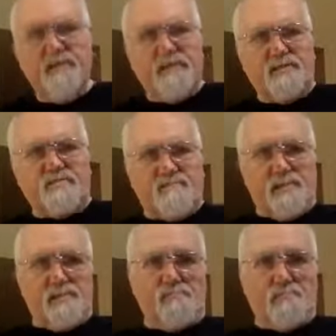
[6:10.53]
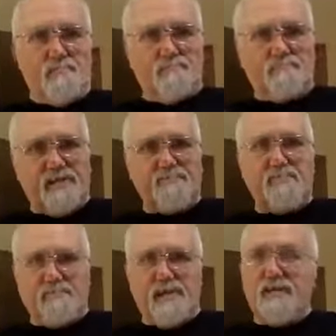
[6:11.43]
It's available in
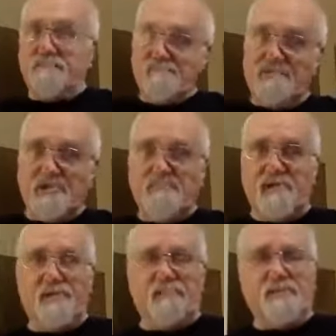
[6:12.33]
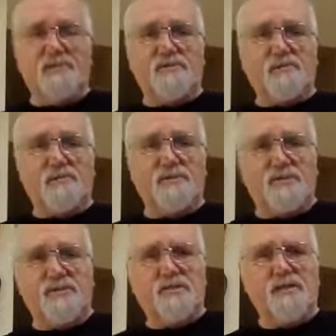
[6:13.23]
paperback. Some copies still
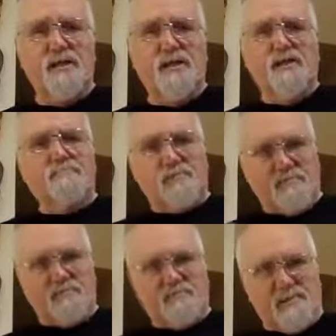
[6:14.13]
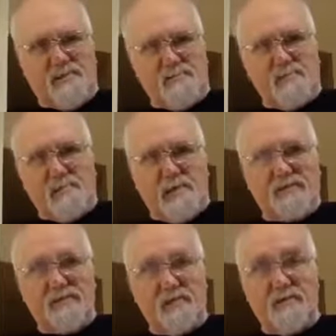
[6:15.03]
exist, but it's available
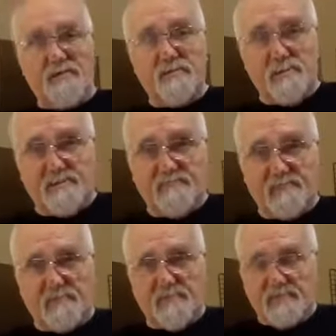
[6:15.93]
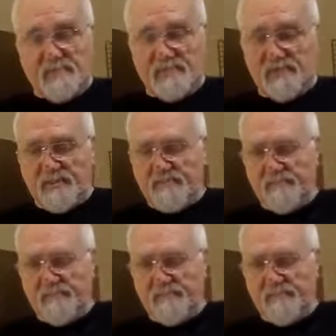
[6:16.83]
electronically if you're interested.